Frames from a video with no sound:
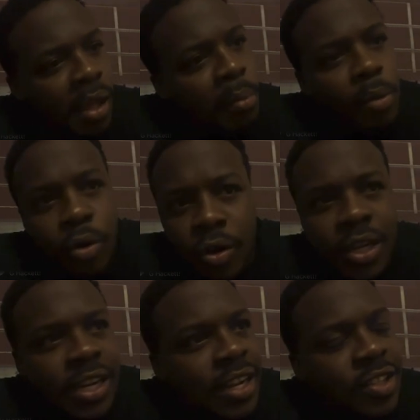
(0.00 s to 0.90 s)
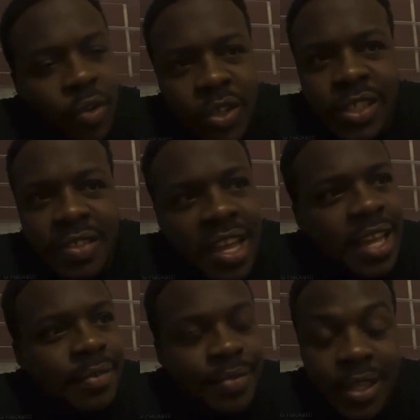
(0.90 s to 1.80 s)
young boy get in there and do his
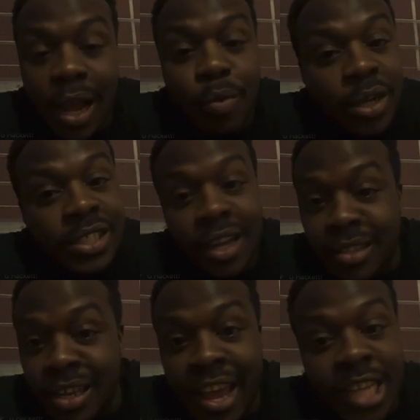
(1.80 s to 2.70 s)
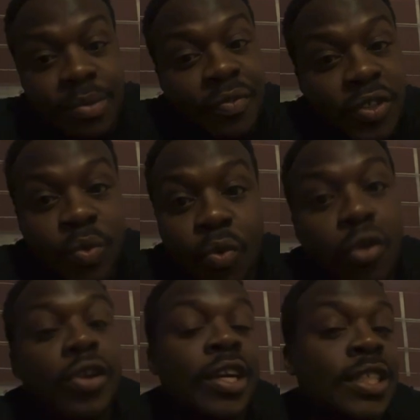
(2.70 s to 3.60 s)
thing. Now one time did he ask me for some
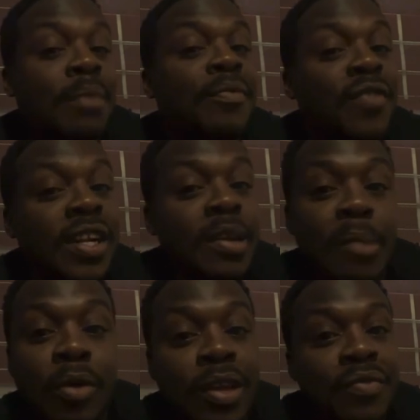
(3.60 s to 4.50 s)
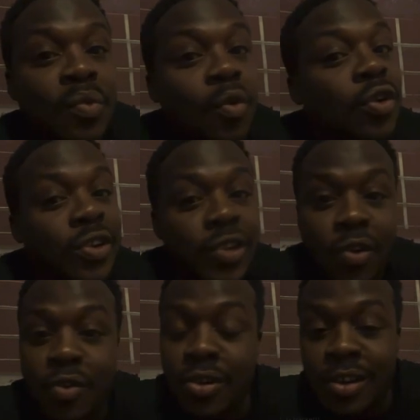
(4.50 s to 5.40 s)
water because I'm funny about giving water in
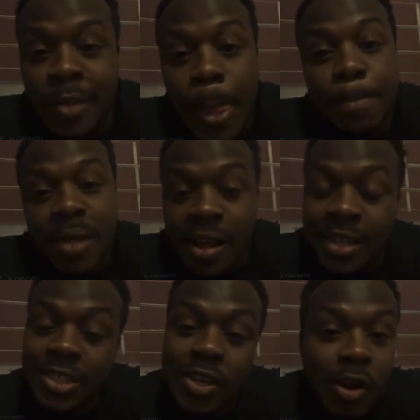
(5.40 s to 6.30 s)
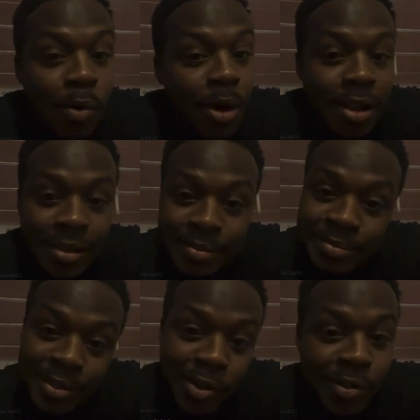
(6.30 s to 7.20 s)
the corner. I'll tell y'all why,
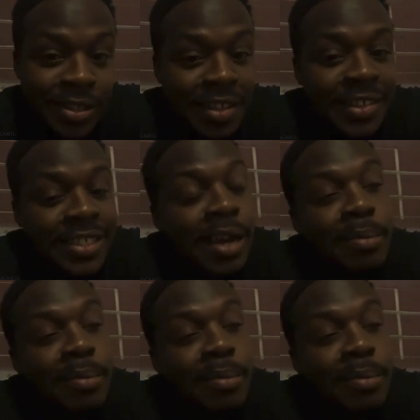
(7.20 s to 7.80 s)
you know, another